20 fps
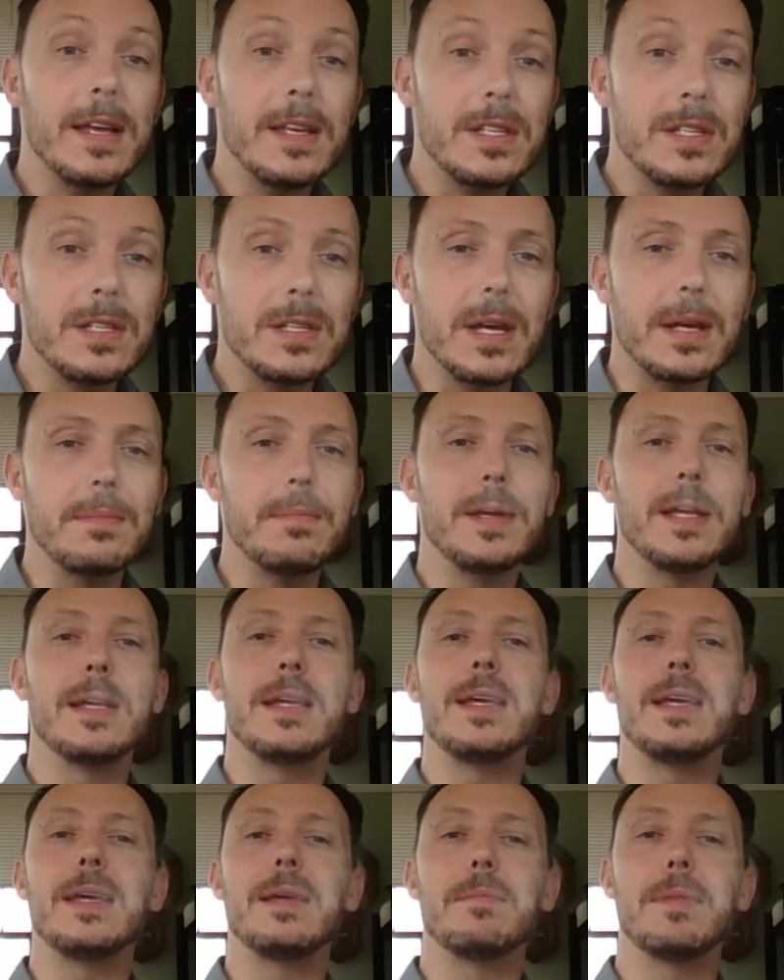Send me an
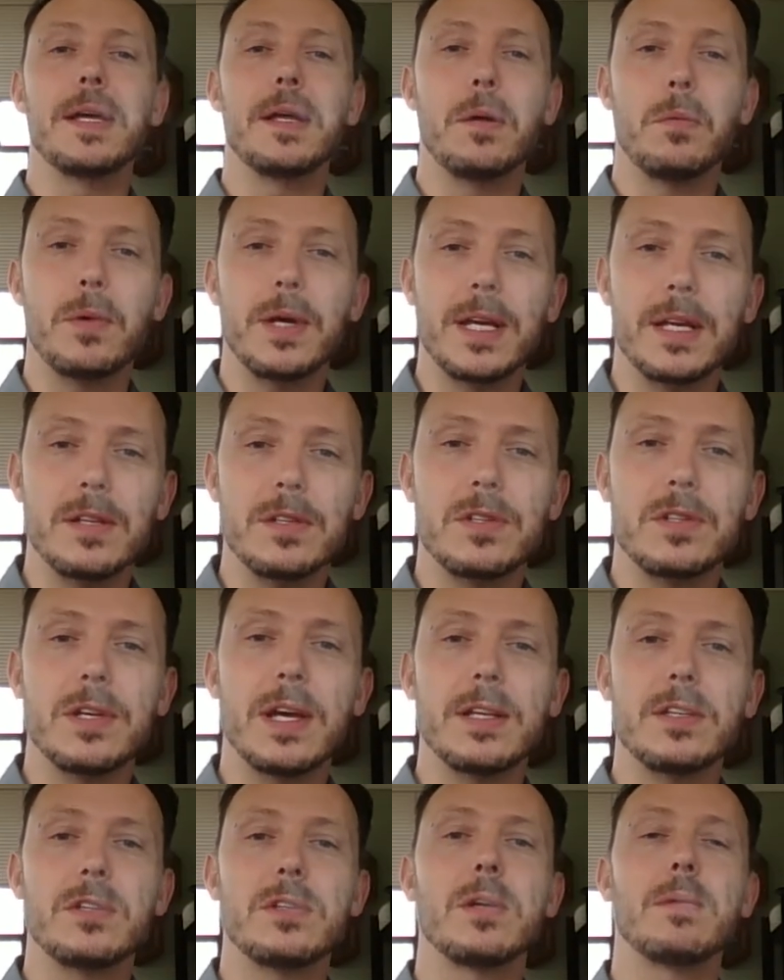email. We can
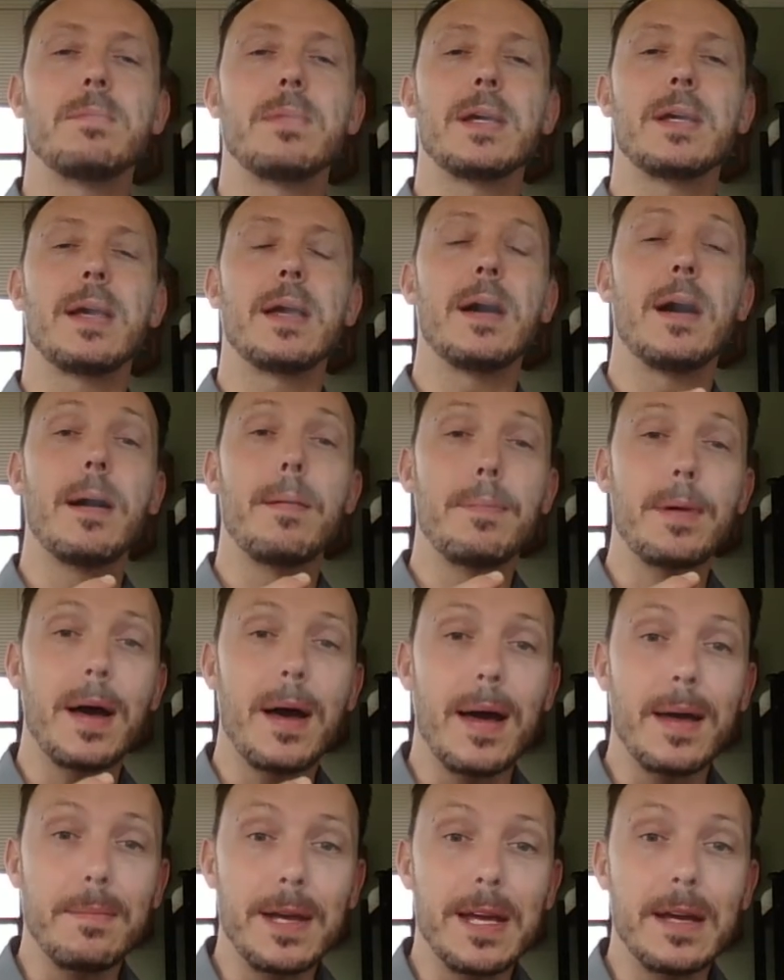set something up.
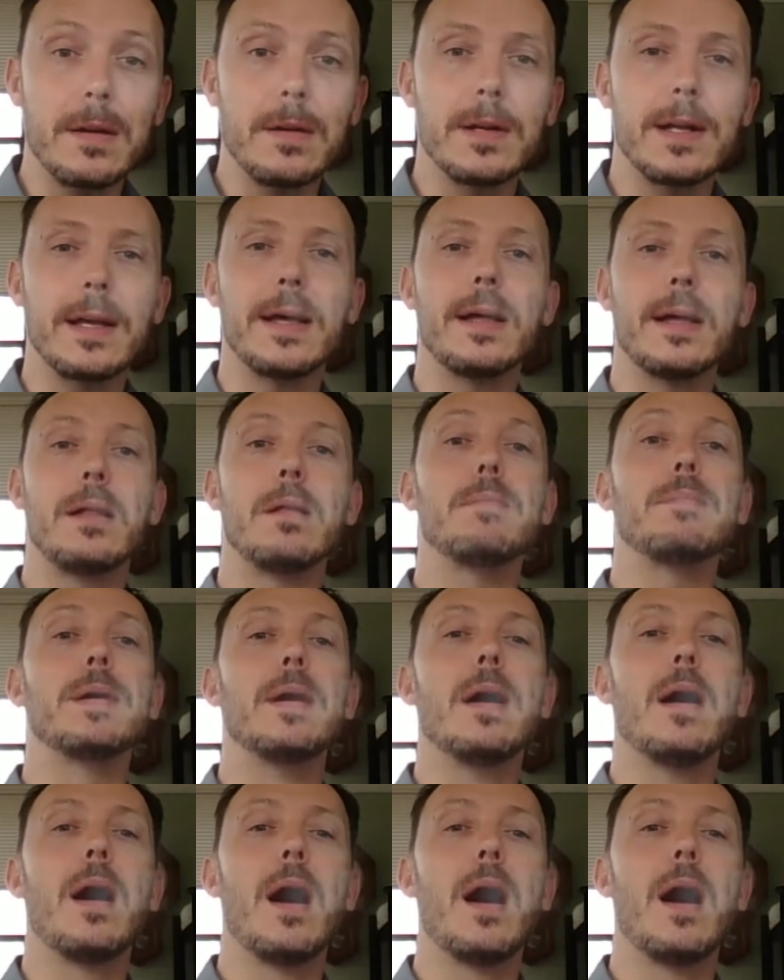I'm here to help.